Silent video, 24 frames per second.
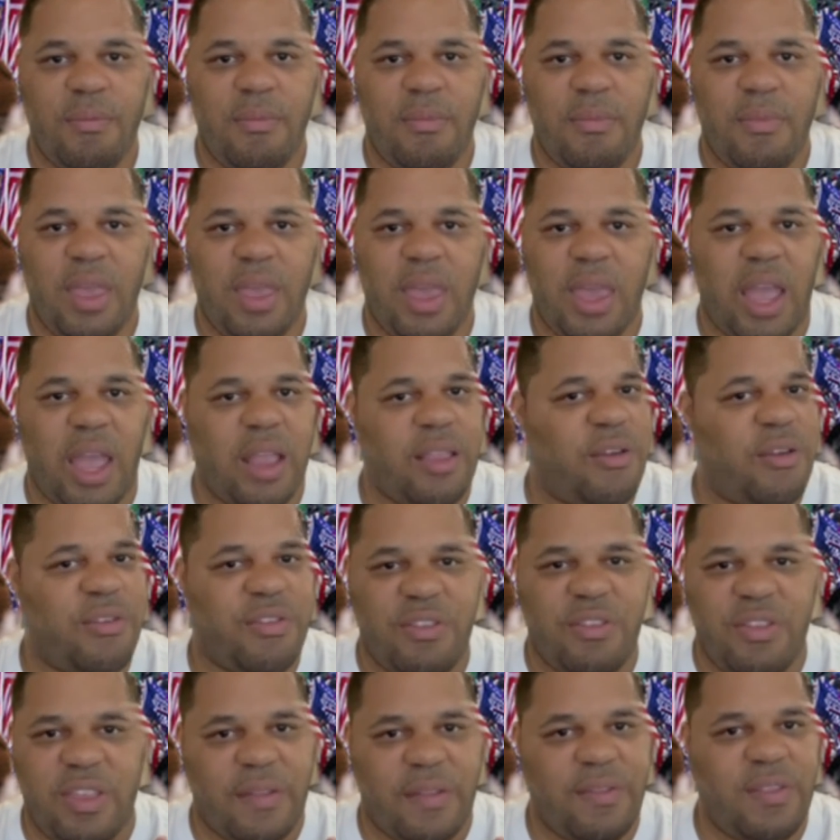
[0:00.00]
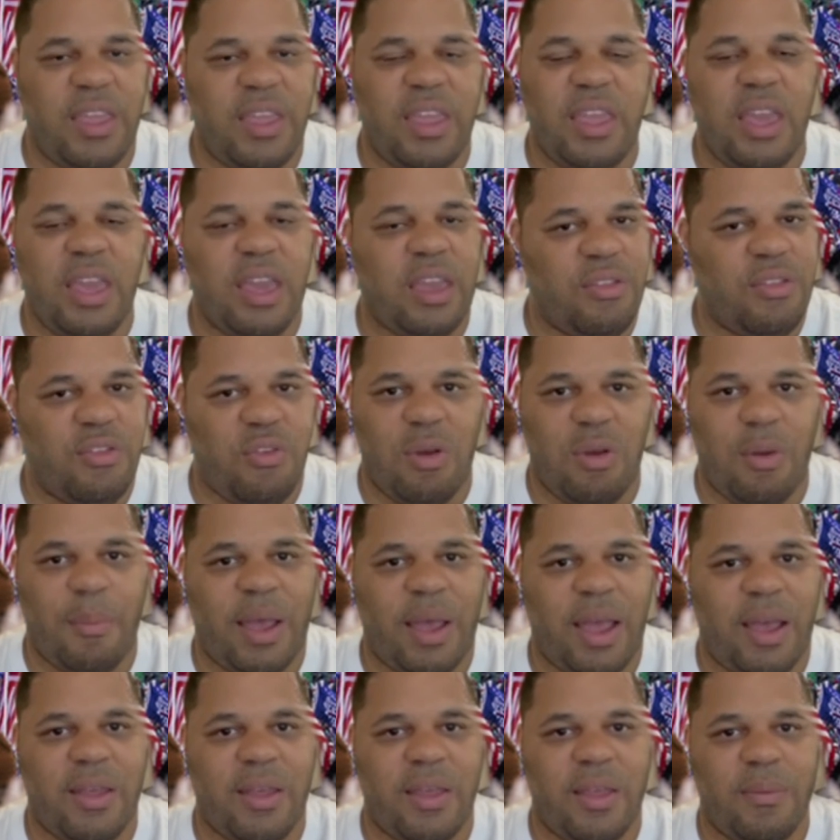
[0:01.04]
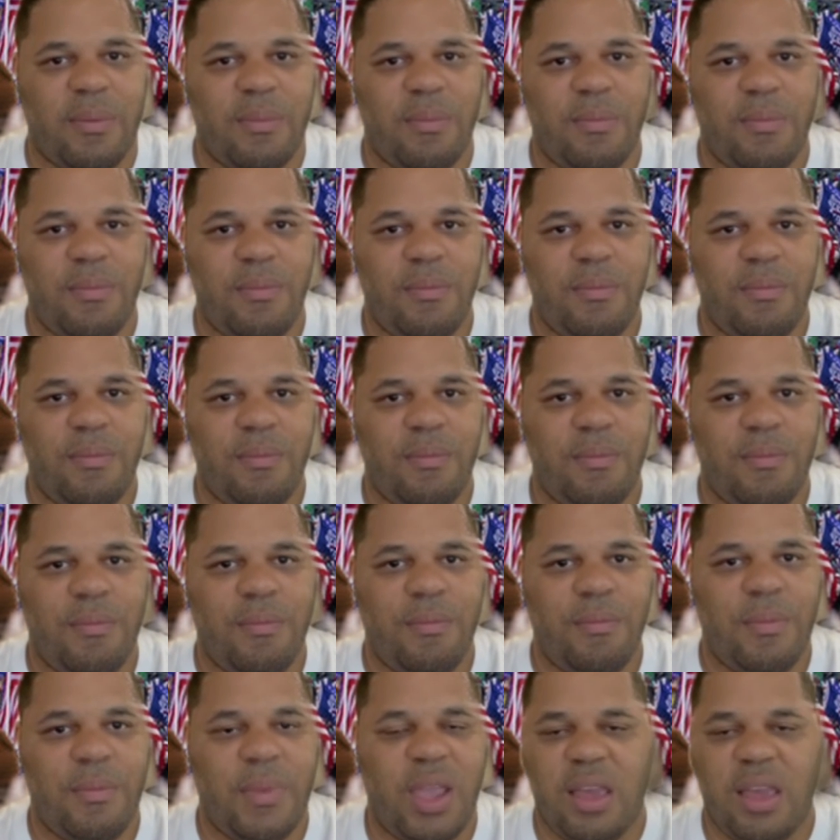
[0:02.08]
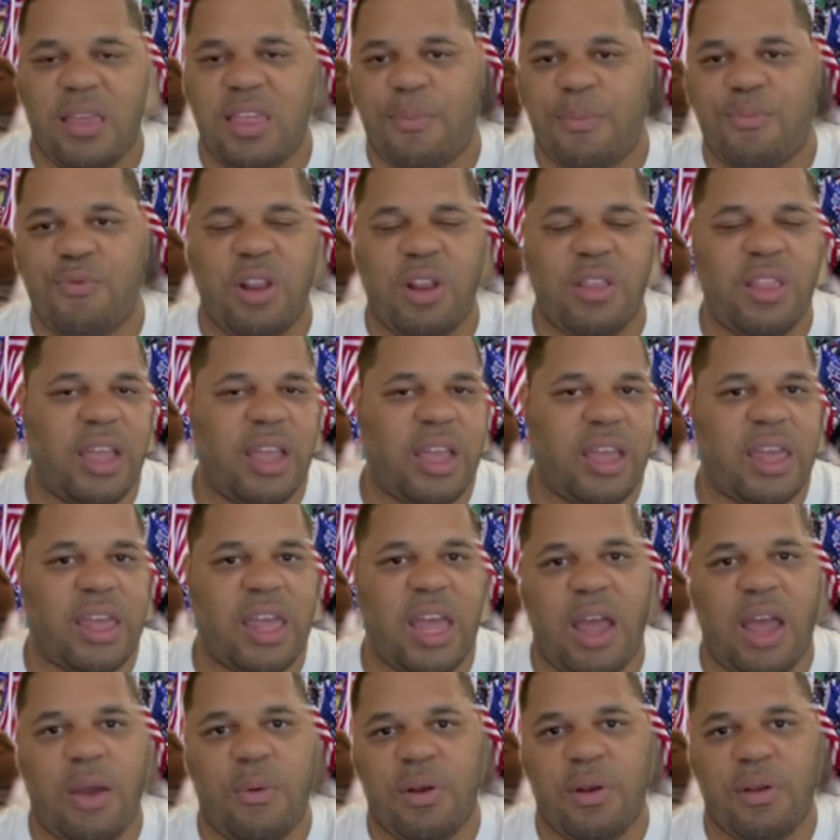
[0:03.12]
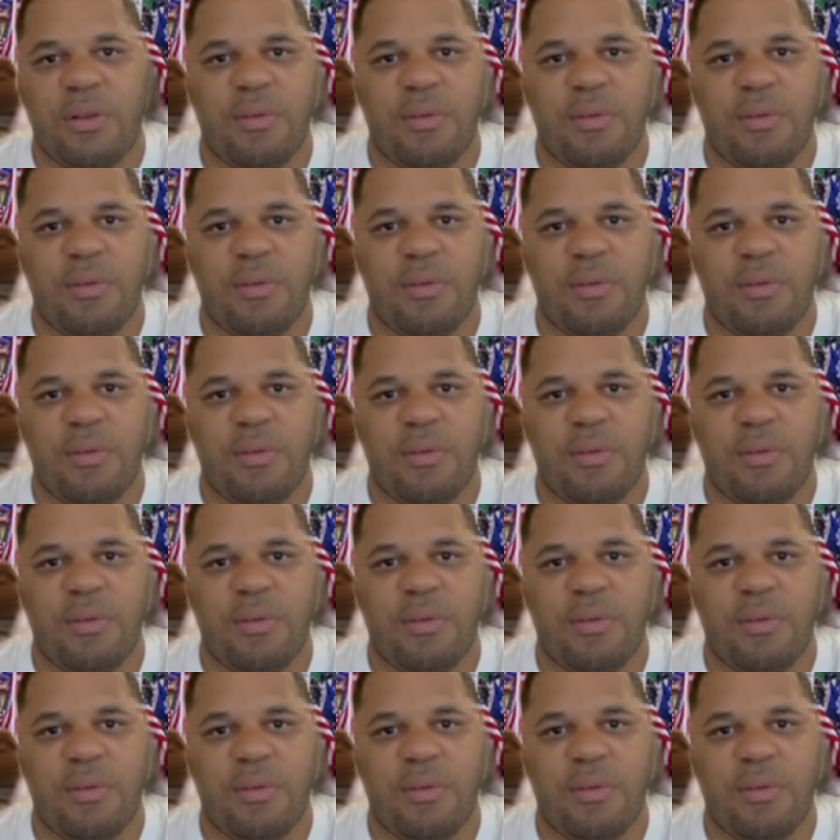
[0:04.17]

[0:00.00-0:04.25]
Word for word: And there's nothing he can do about it except run like a coward